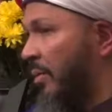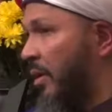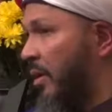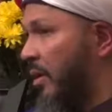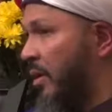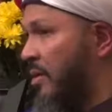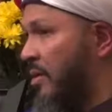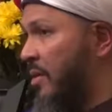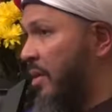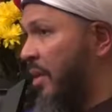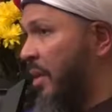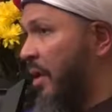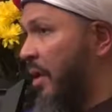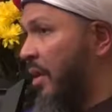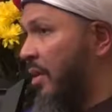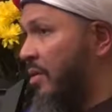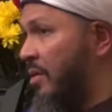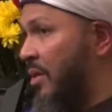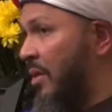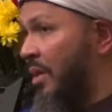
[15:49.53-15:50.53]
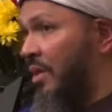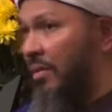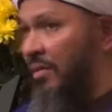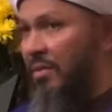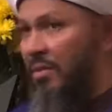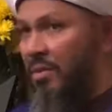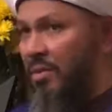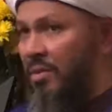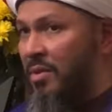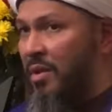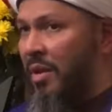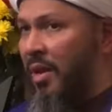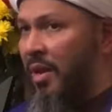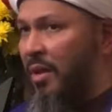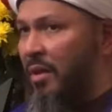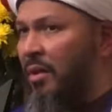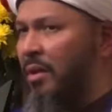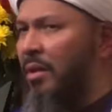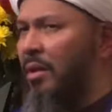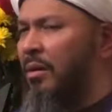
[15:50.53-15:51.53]
We are not sealing ourselves to
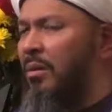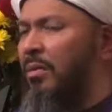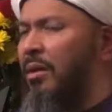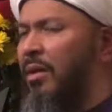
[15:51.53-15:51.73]
say, oh,